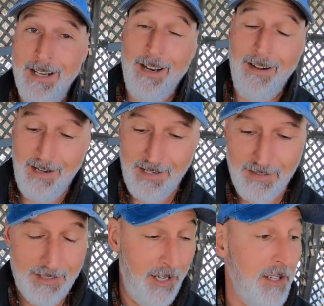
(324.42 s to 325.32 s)
and carry
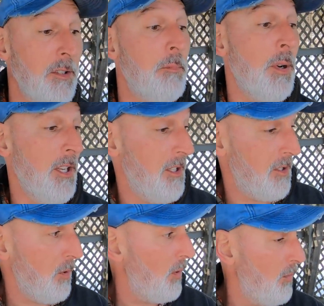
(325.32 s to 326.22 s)
downstairs and put in the
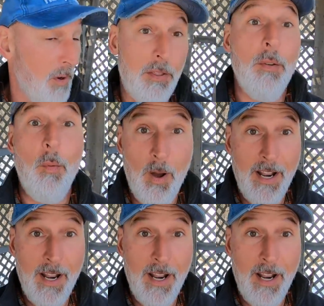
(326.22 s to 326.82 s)
stove with one